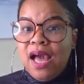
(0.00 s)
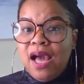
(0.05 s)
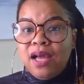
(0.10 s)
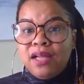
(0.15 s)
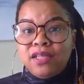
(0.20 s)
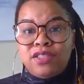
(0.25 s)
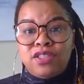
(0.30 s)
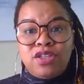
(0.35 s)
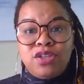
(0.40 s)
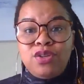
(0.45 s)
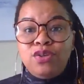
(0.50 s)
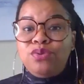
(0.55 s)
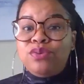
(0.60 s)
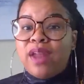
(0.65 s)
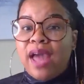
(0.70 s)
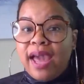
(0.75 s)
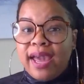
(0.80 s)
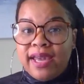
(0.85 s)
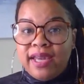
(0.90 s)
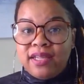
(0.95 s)
two
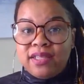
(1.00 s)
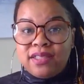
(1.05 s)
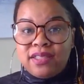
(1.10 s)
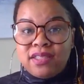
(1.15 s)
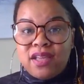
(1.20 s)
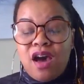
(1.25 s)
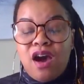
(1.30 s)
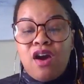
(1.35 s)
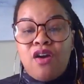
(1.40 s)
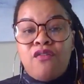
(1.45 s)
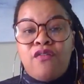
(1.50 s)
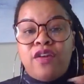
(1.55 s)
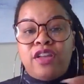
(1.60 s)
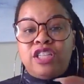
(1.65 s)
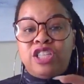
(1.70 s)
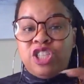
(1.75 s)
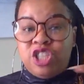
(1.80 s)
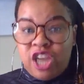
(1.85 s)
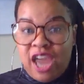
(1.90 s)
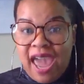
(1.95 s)
nights of
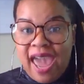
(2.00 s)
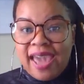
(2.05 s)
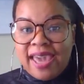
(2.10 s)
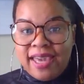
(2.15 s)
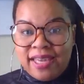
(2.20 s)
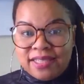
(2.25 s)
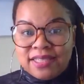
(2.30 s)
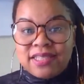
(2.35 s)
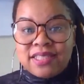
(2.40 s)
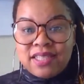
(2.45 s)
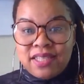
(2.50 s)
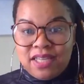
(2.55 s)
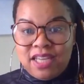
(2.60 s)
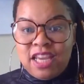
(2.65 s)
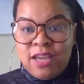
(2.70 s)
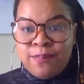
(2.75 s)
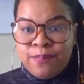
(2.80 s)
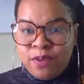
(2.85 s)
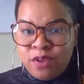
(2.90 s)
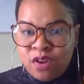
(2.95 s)
jagged sleep,
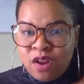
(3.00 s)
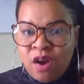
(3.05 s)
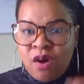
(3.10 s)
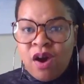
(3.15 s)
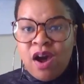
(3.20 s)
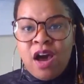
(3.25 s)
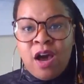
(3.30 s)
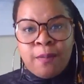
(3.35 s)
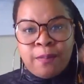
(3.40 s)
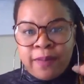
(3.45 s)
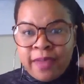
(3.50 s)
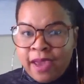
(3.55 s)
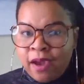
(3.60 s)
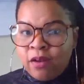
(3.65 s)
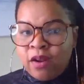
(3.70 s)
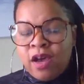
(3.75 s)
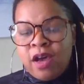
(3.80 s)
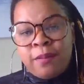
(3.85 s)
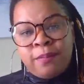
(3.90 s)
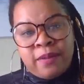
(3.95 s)
you know, up, down,
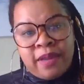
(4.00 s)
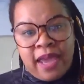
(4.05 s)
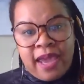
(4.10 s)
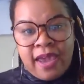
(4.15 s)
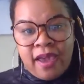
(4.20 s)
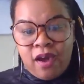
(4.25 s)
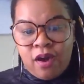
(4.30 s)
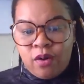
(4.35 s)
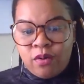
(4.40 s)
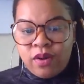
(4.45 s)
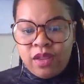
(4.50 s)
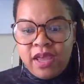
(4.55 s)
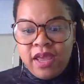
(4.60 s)
up, down,